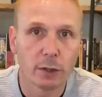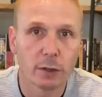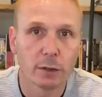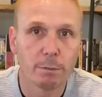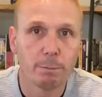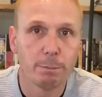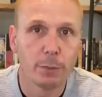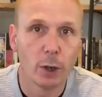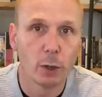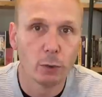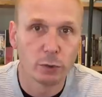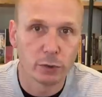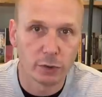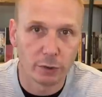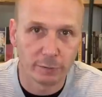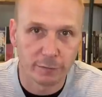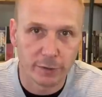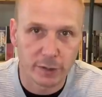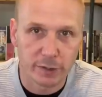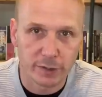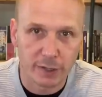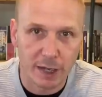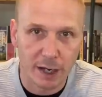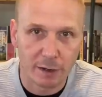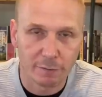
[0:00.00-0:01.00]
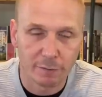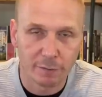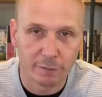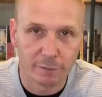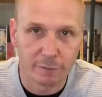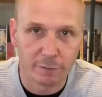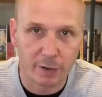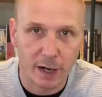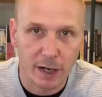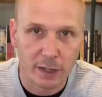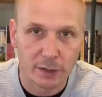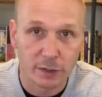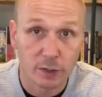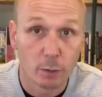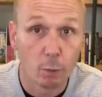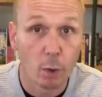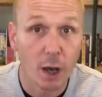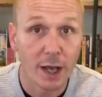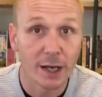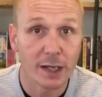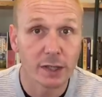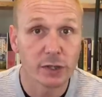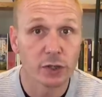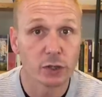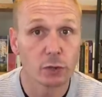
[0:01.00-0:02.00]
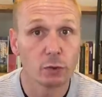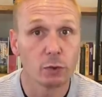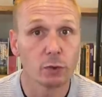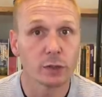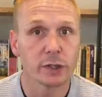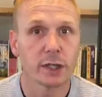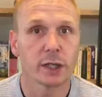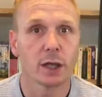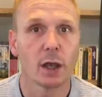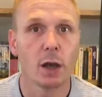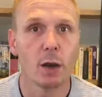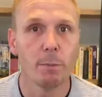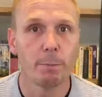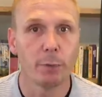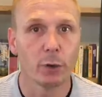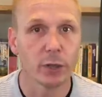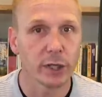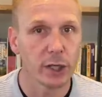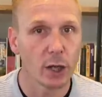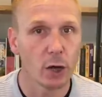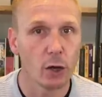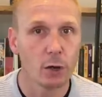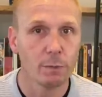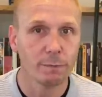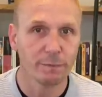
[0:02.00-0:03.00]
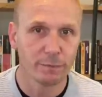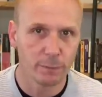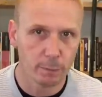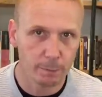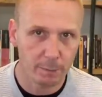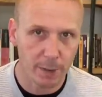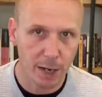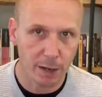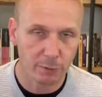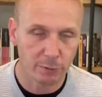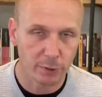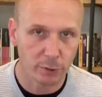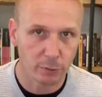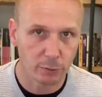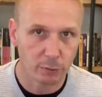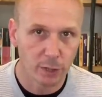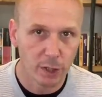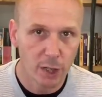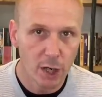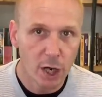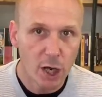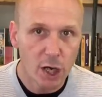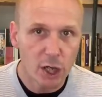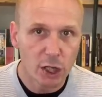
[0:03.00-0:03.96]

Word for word: on a boat off the south of France, and while escorting her body home for burial,